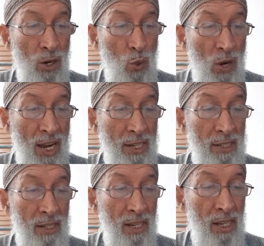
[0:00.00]

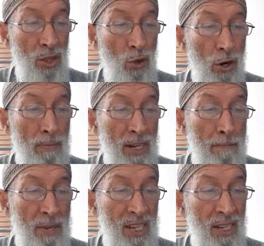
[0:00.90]
grain, normally
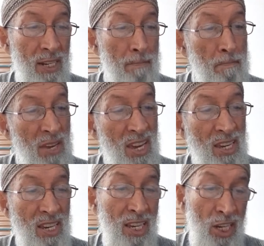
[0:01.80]
beginning
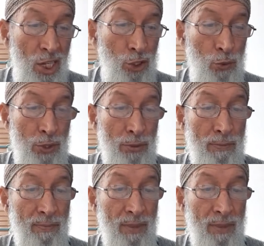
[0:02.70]
May in Israel,